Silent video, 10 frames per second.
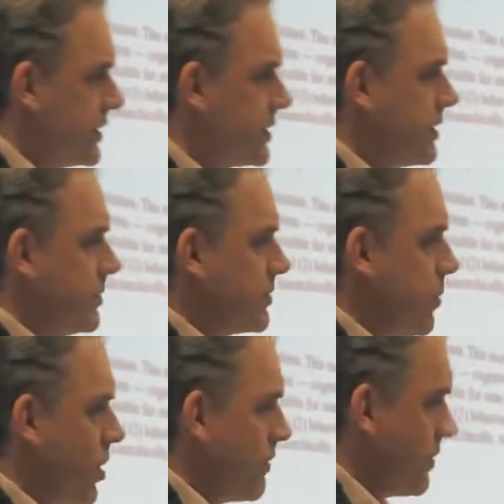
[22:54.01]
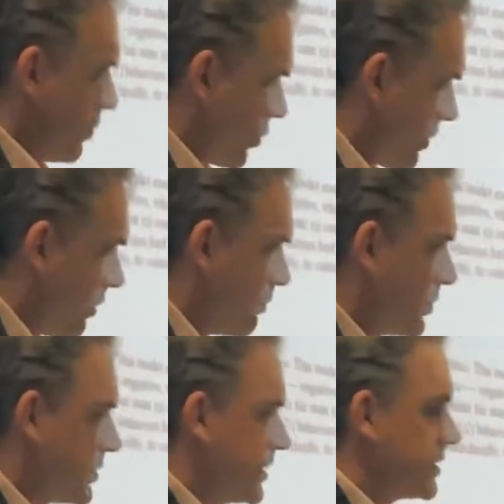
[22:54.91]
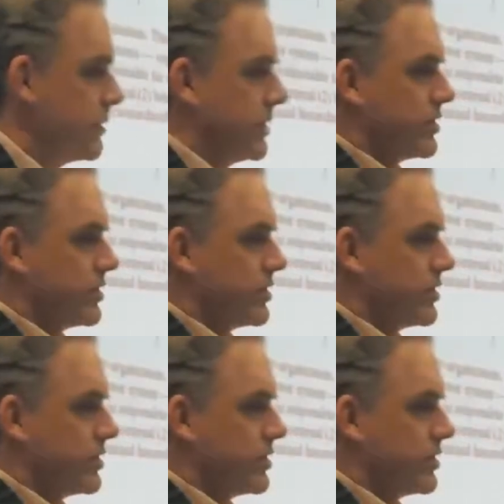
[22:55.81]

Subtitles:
system is part of the motor output system.